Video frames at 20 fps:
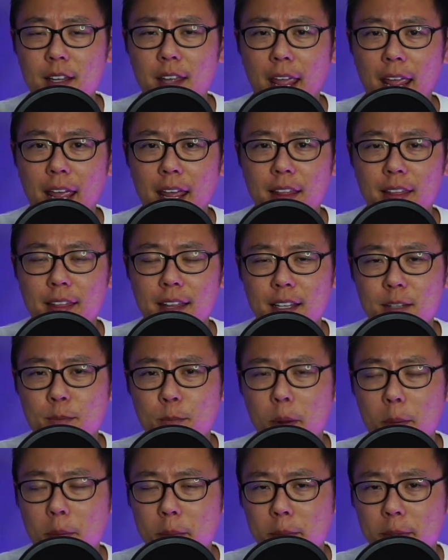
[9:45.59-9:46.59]
and that's
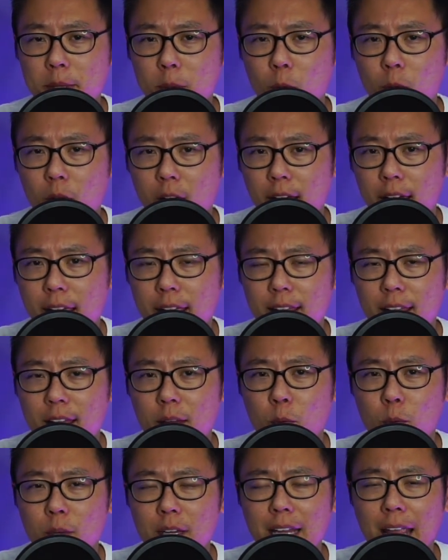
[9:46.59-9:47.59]
probably why
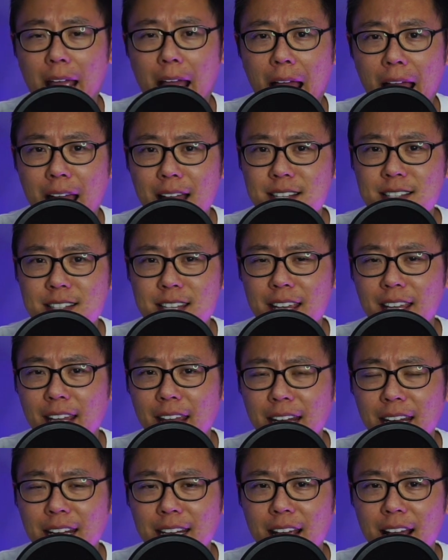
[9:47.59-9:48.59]
that we aren't seeing
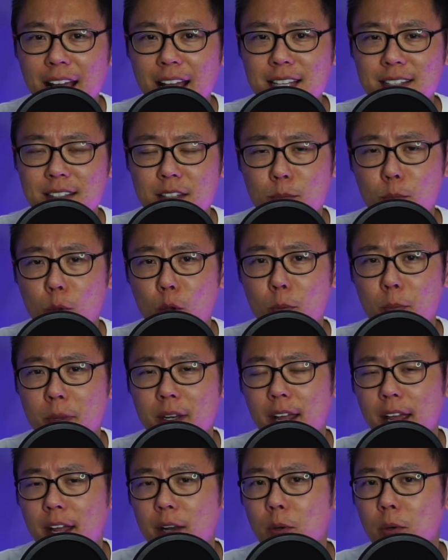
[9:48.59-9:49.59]
any cards at the
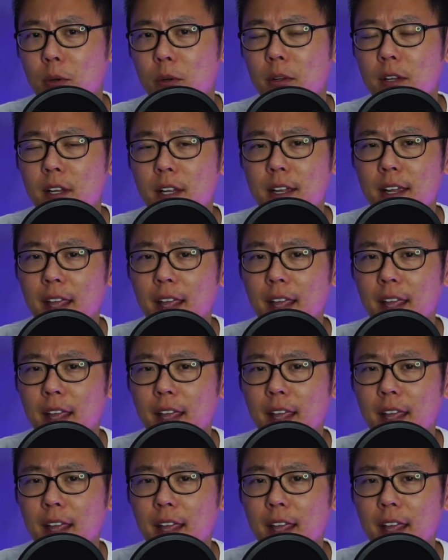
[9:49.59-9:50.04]
moment at all